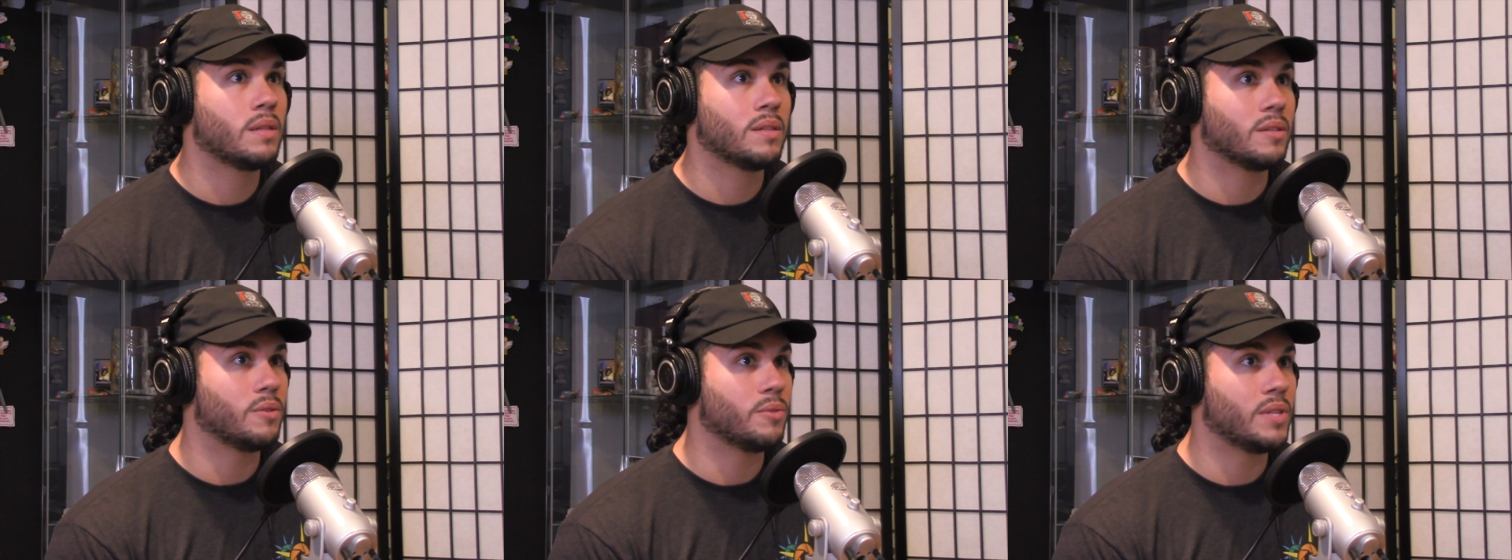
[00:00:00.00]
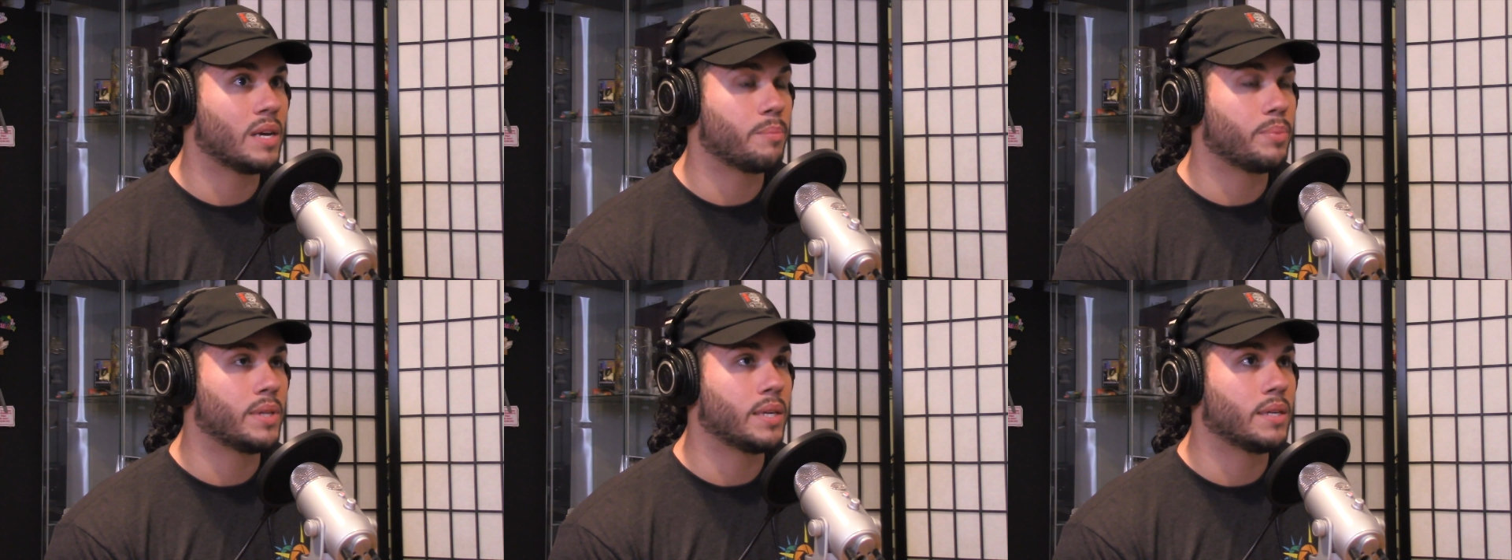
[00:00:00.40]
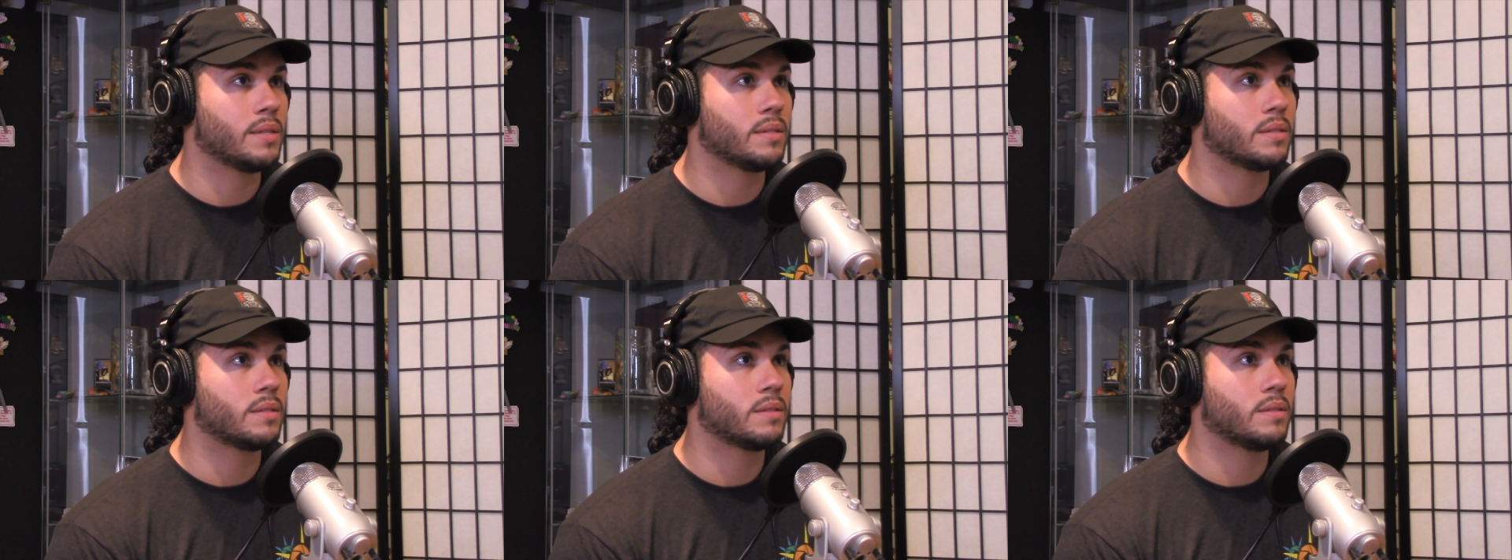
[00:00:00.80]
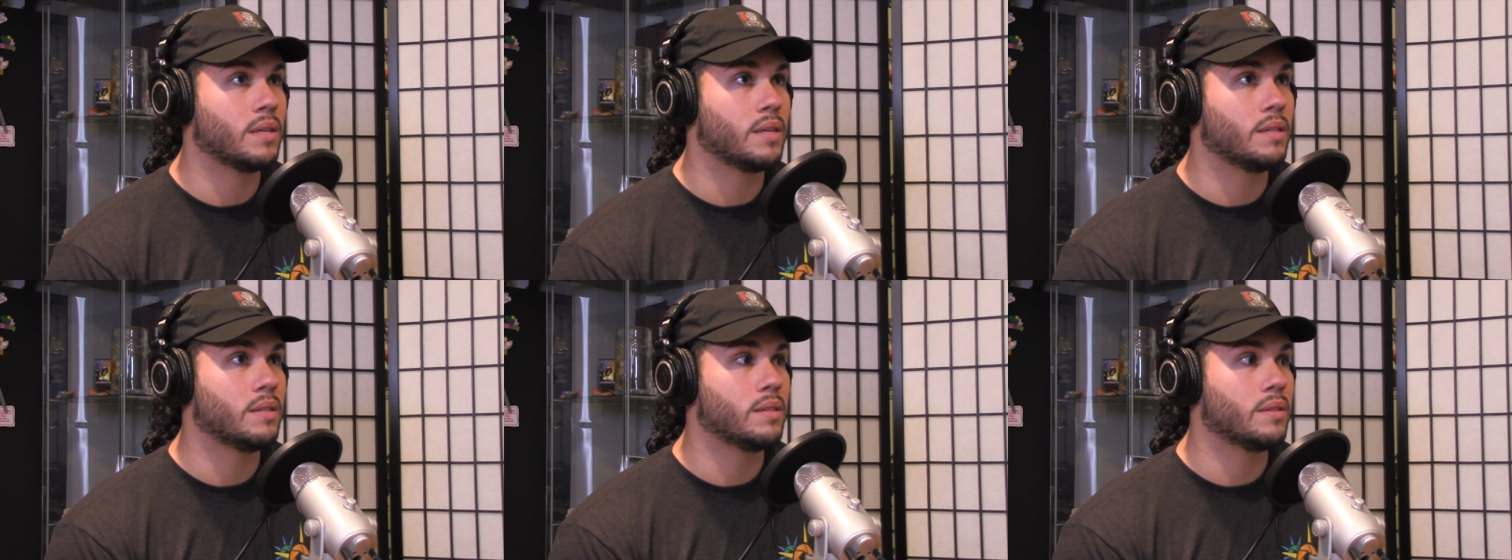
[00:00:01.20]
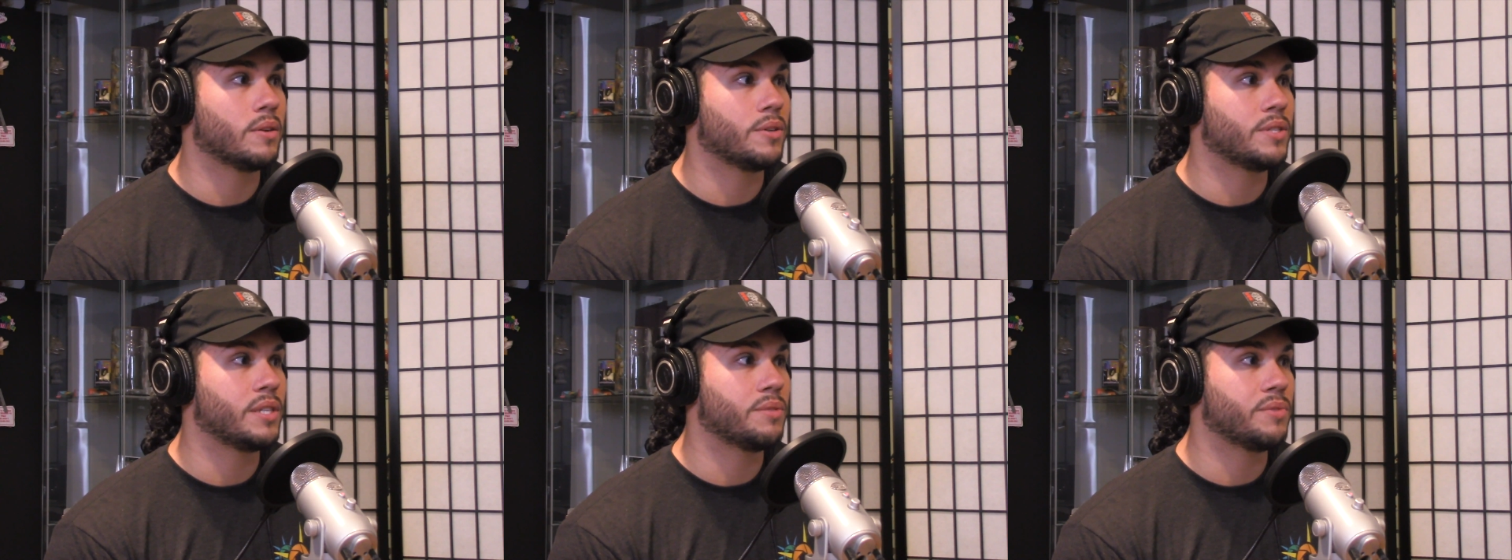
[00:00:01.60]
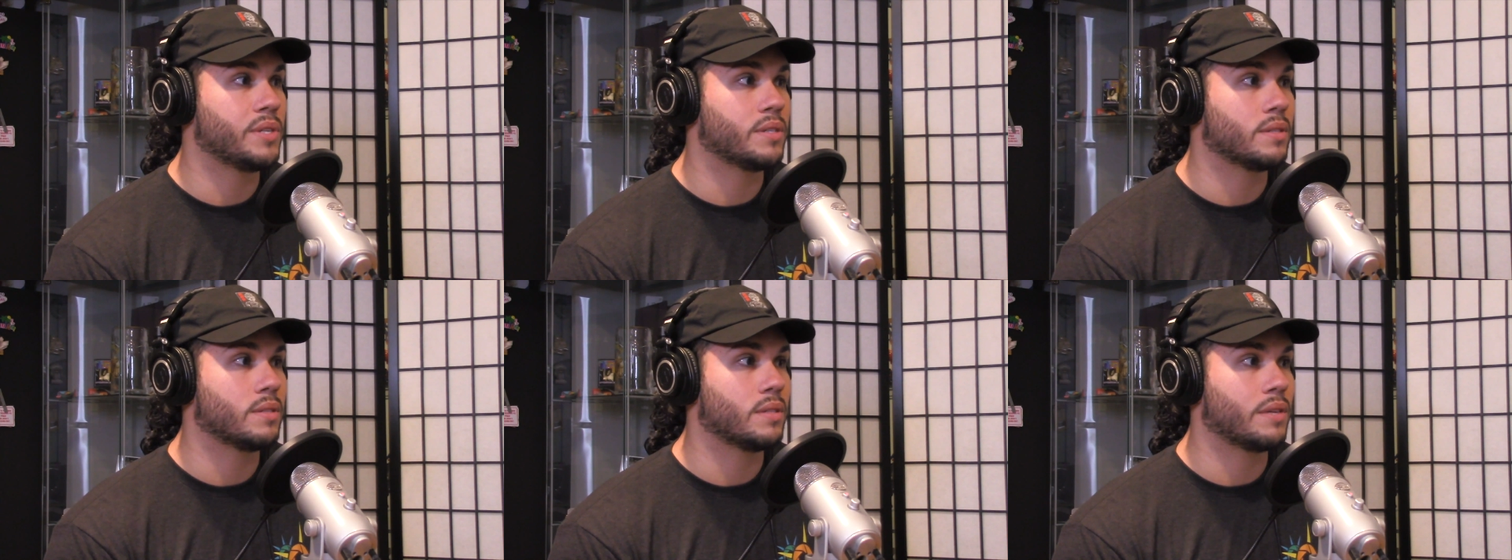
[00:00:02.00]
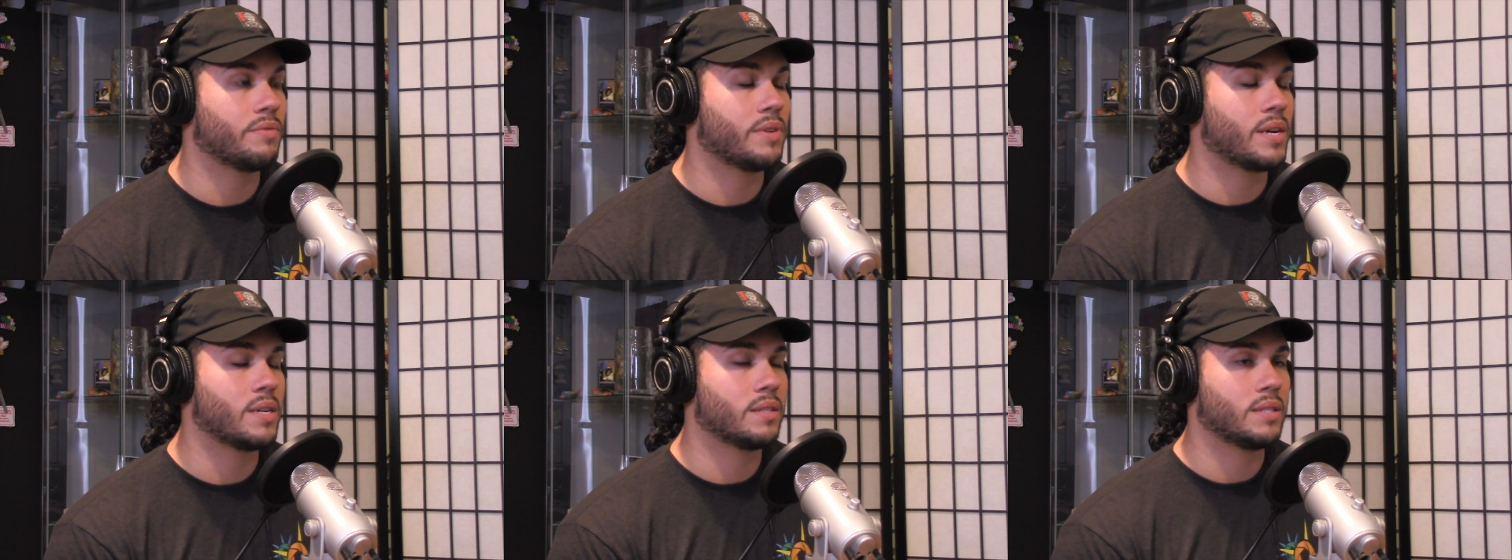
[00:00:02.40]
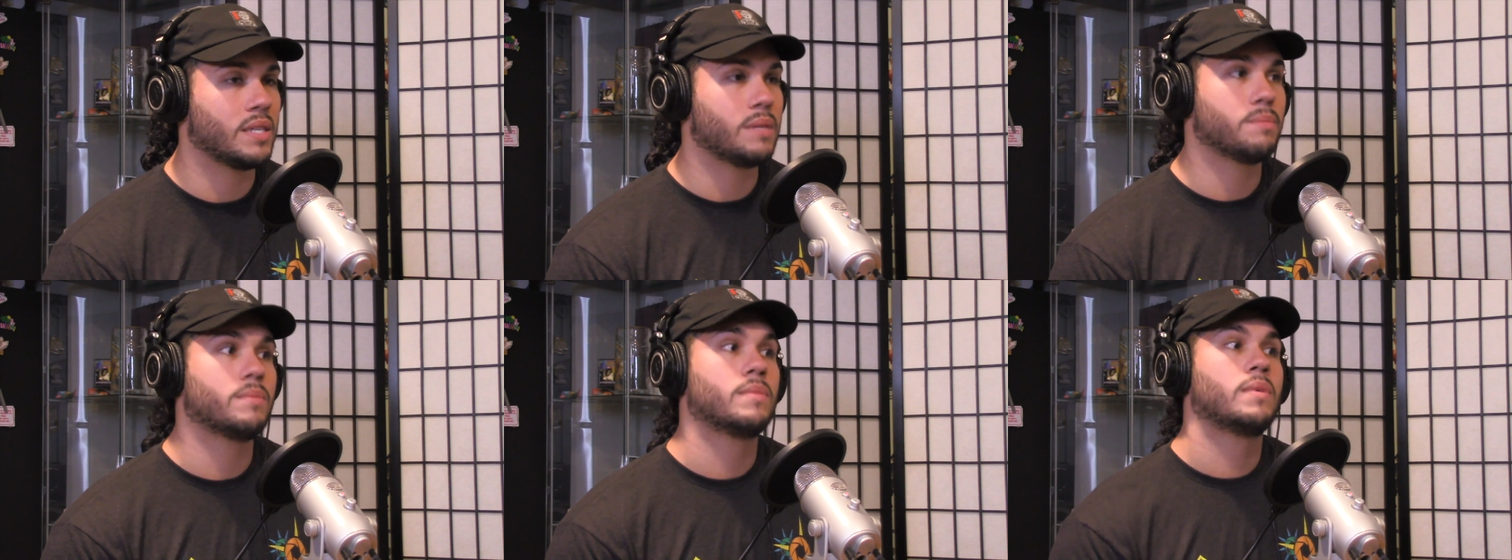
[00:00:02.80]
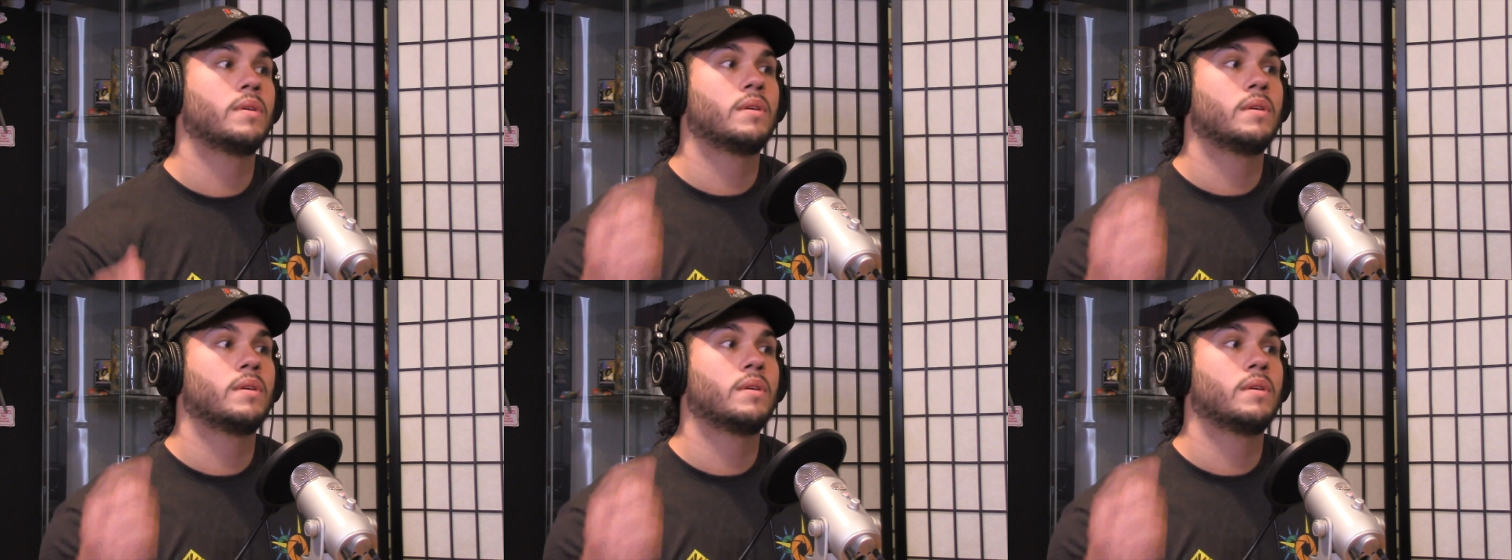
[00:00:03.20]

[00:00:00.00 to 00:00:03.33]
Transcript: The dude that plays in 13 Reasons. I forgot his name.